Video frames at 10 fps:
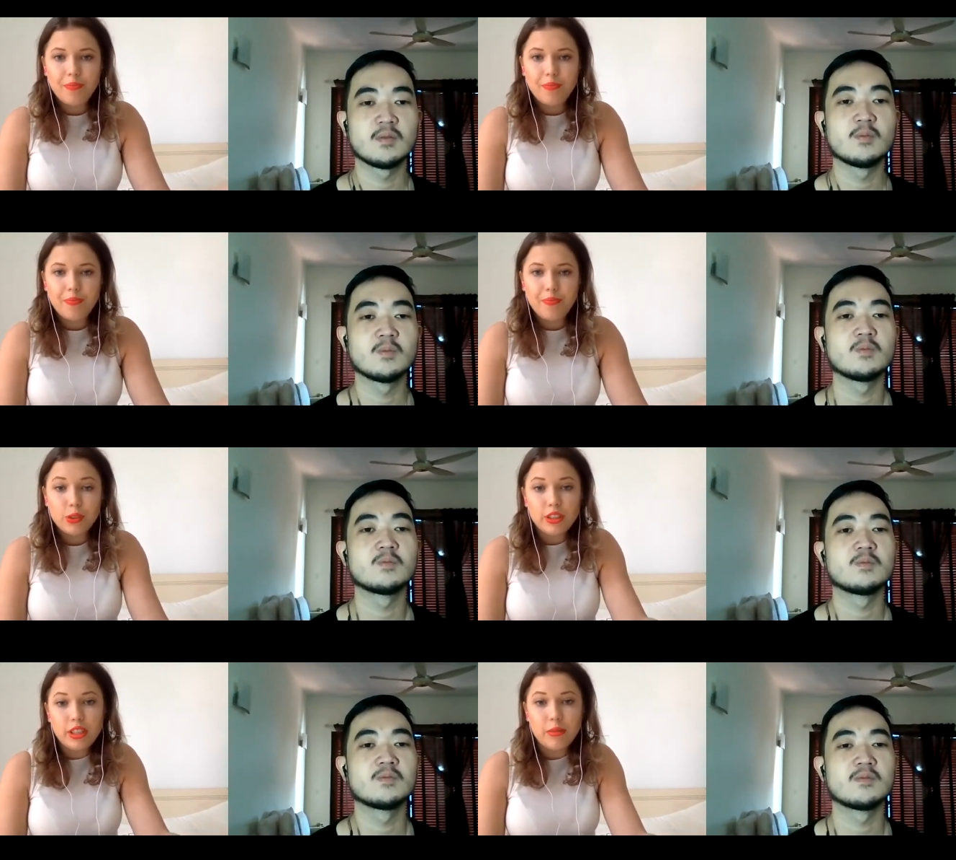Speaker 1: and we
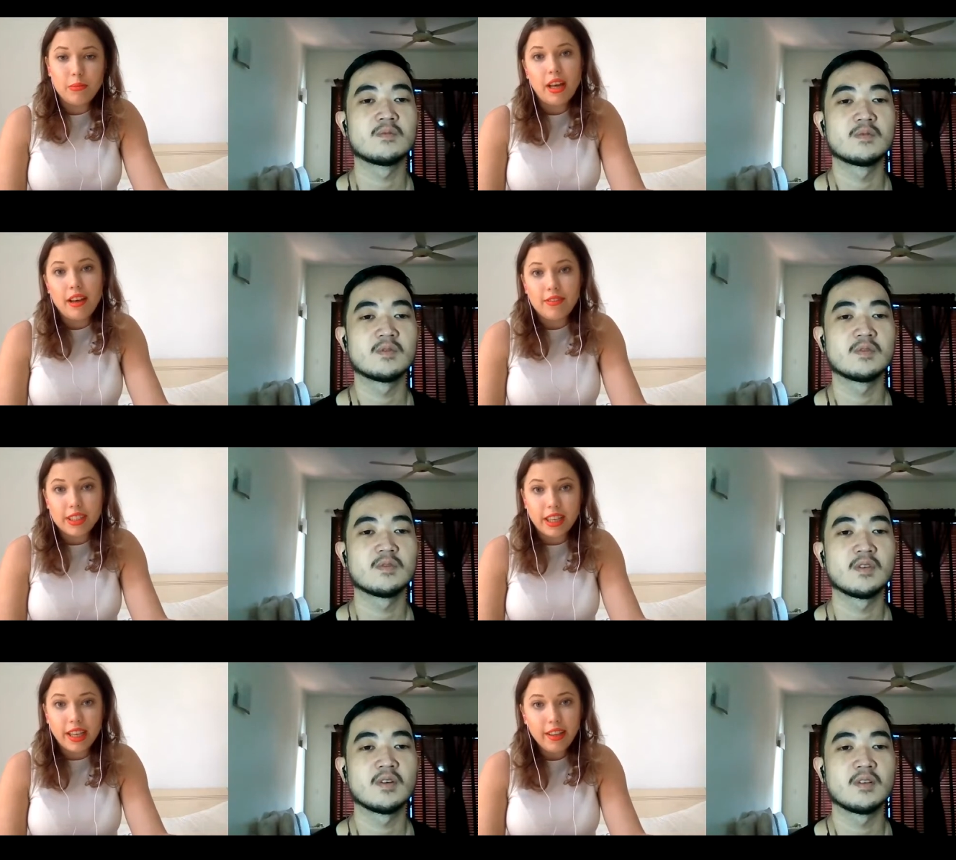produce them
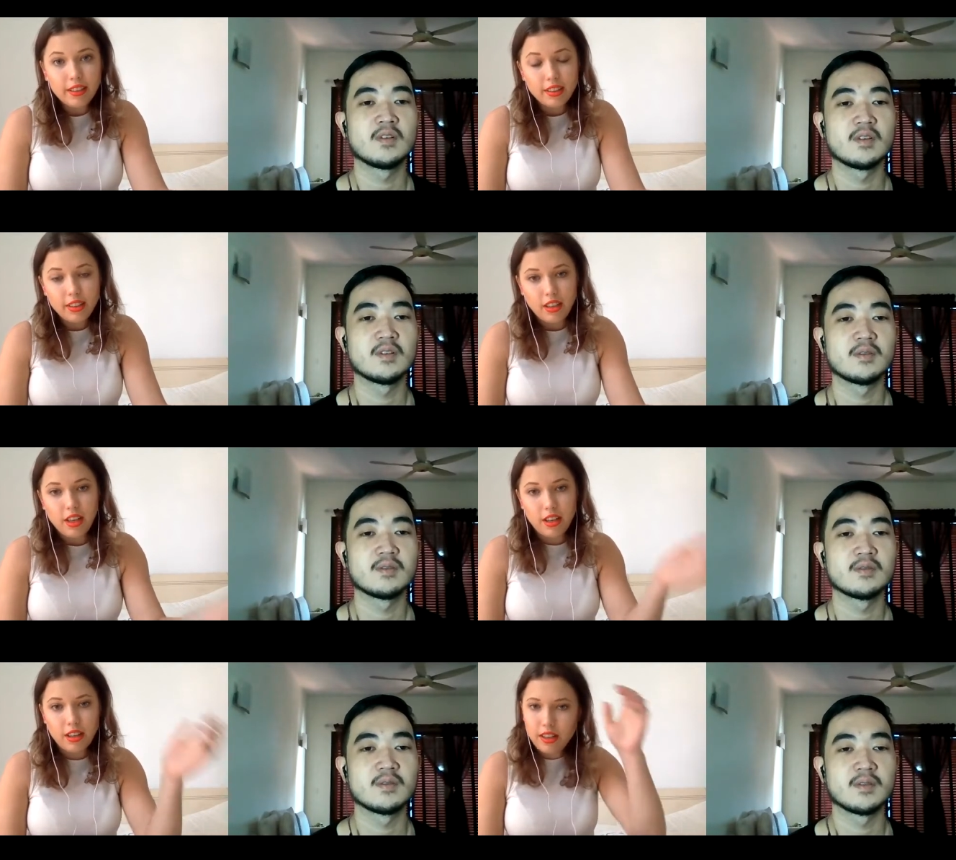every day.
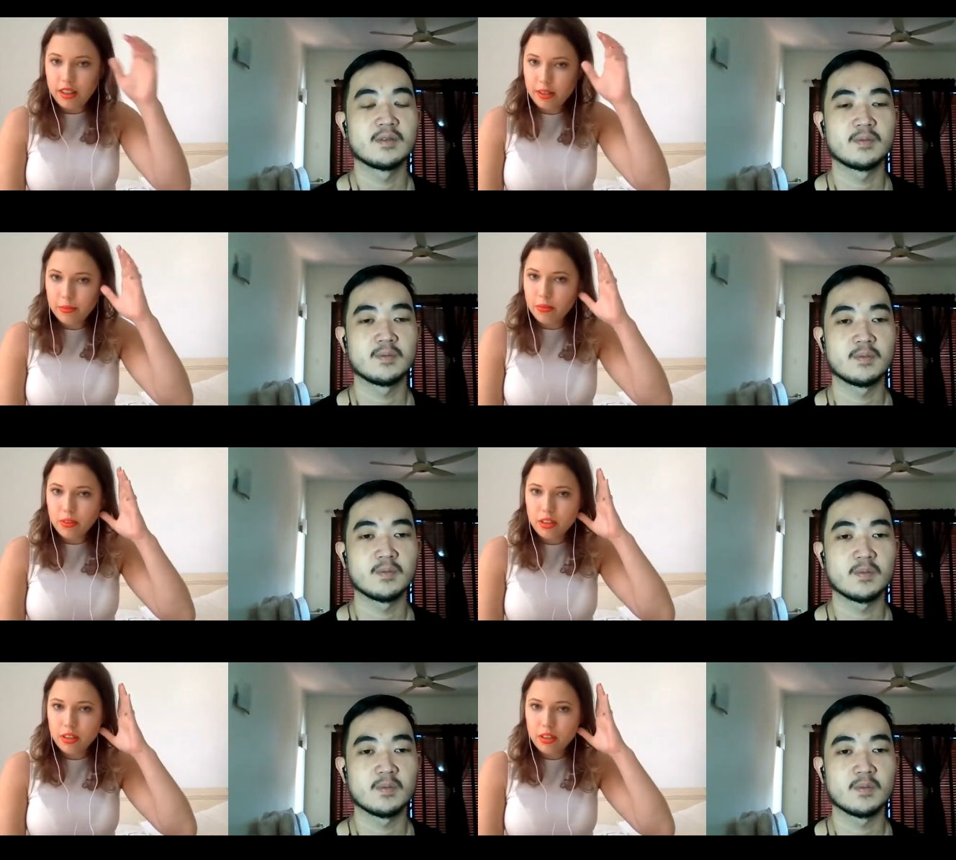Um,